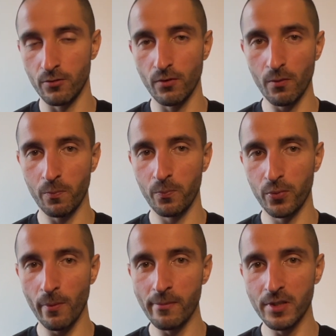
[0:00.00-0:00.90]
well
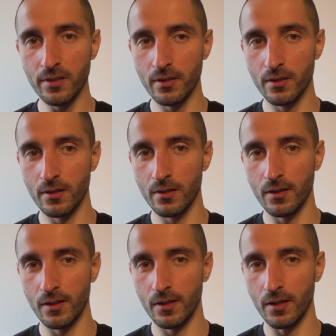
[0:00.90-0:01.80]
probably
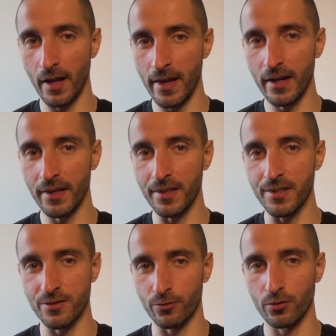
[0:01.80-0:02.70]
ai
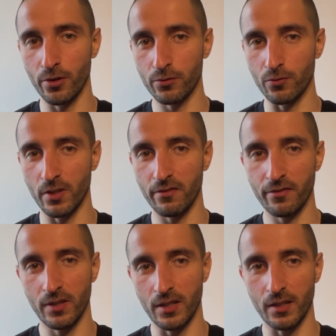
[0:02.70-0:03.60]
is not going to give
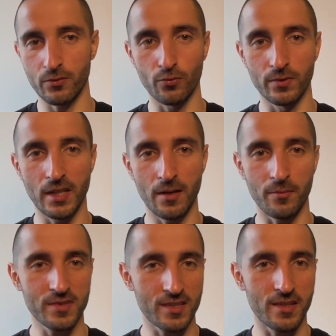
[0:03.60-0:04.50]
a two damn
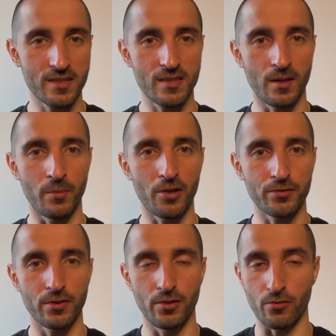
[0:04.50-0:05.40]
sense about
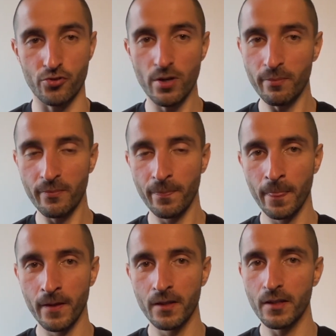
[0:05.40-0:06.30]
your job
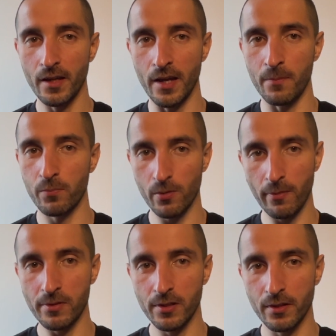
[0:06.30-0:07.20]
and
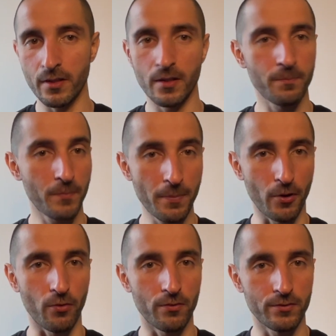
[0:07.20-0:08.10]
probably
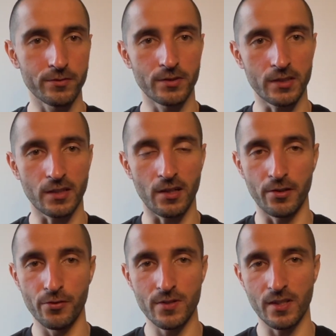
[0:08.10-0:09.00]
people that are
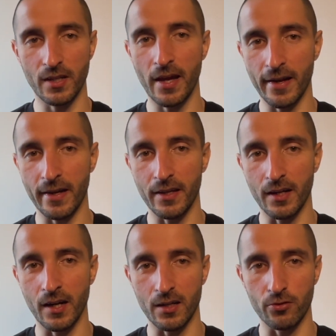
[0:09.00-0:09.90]
using ai
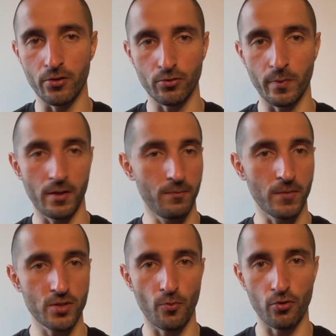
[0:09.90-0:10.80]
are going to be
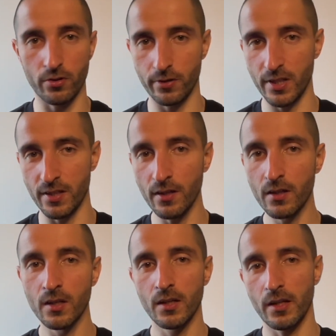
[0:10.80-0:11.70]
much more greedy
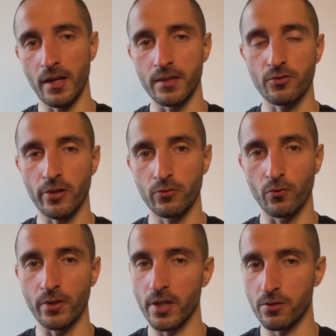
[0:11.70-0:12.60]
and try to
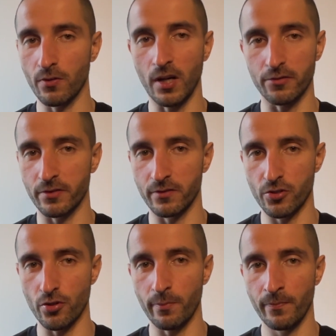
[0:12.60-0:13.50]
get you out of the
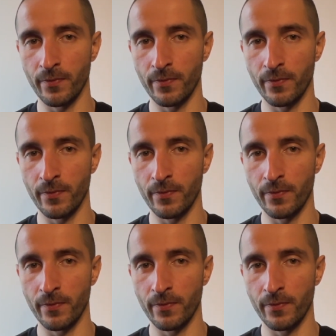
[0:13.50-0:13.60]
job